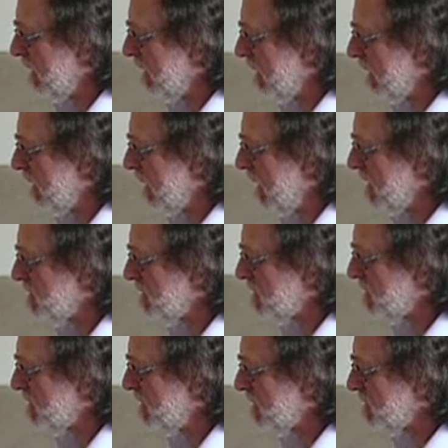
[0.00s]
As
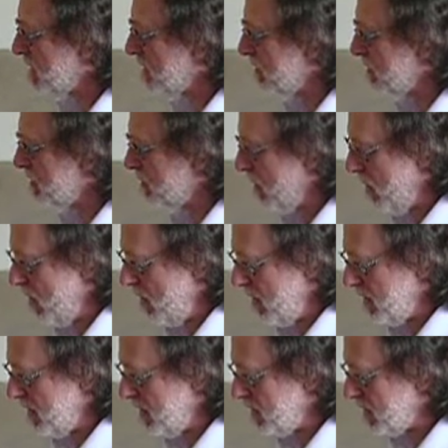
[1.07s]
it starts to
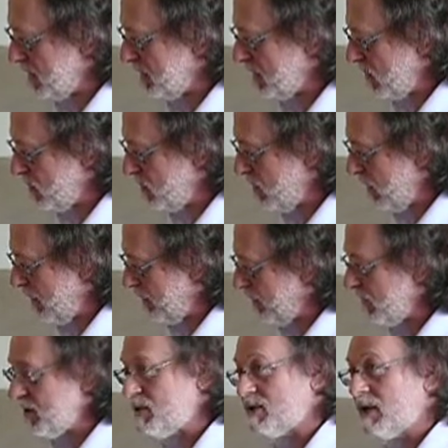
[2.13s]
respond, this is a good
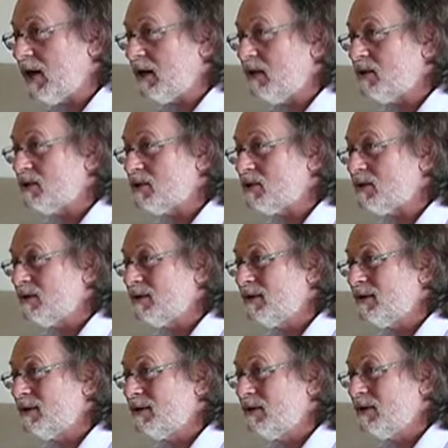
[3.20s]
30 seconds.
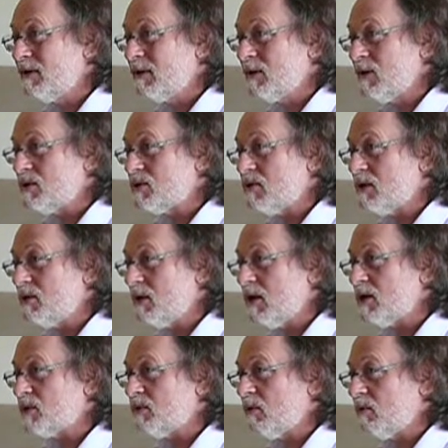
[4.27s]
So you
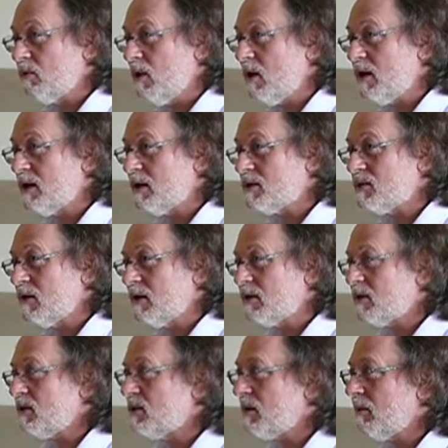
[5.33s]
guys were right. It's like
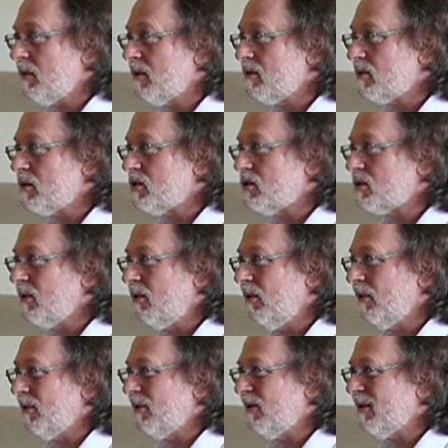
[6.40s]
something with the
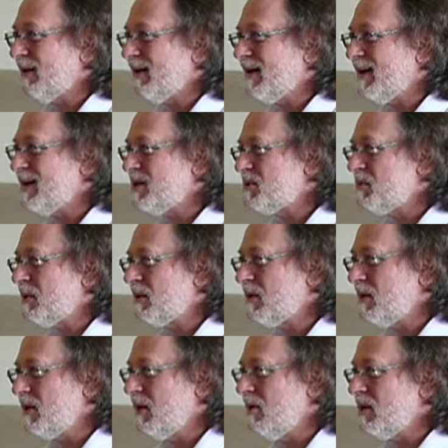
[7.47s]
shoulder, and he's been,
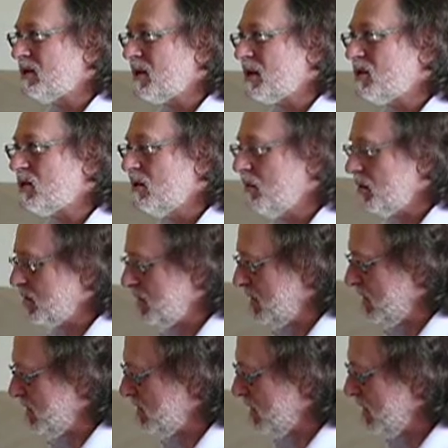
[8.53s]
has got so much
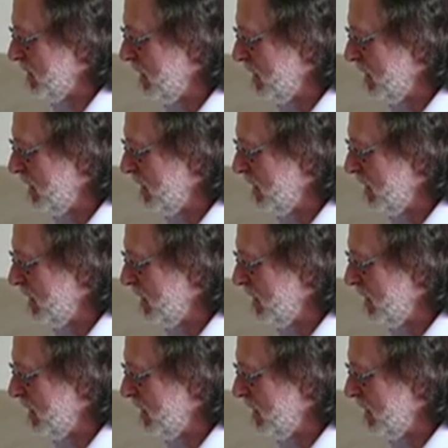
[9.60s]
tension.